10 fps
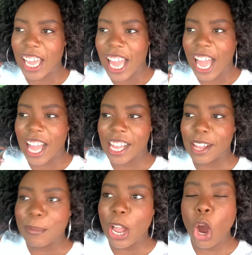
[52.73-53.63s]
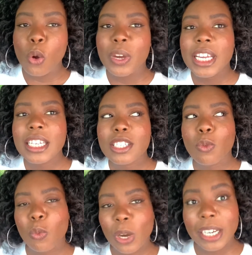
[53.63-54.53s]
I always
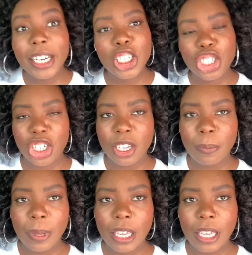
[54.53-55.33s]
wanted a Jeep.